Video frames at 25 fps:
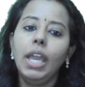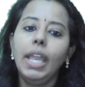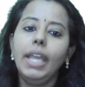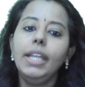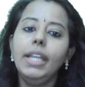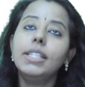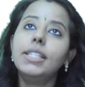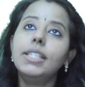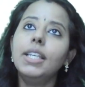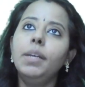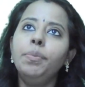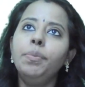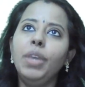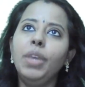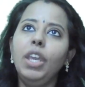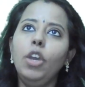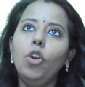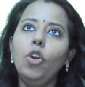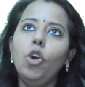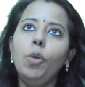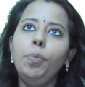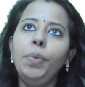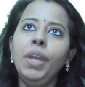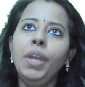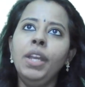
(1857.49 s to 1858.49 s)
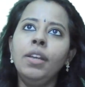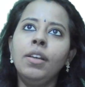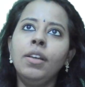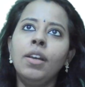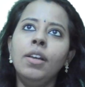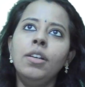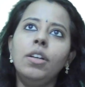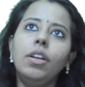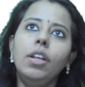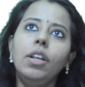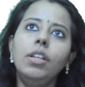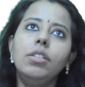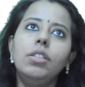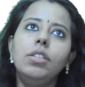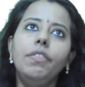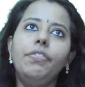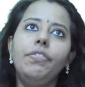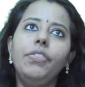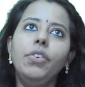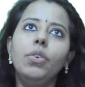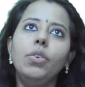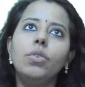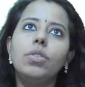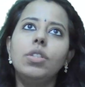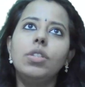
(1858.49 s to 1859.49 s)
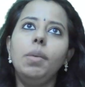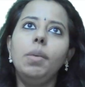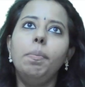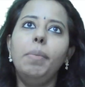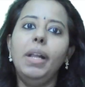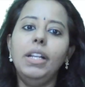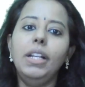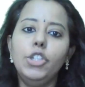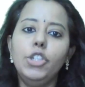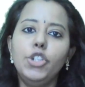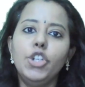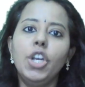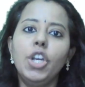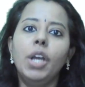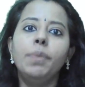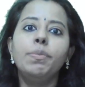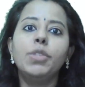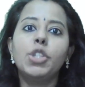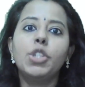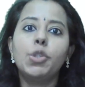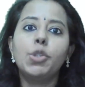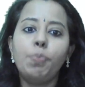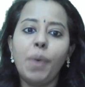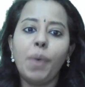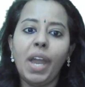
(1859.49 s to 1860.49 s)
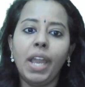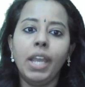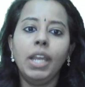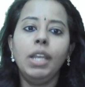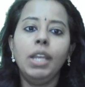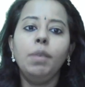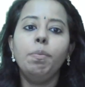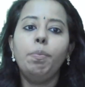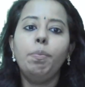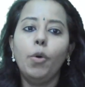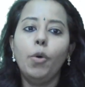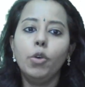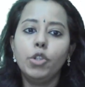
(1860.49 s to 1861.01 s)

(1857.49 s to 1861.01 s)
In some European countries, if you see Belgium, Spain,